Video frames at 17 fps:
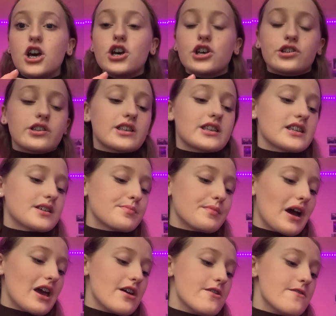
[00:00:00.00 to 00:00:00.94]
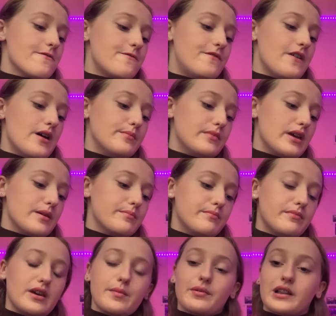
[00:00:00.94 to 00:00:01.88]
So this is my Fit Me
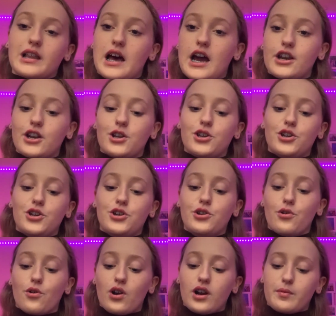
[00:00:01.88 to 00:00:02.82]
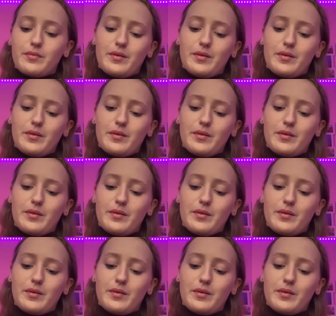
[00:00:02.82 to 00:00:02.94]
Maybelline New York,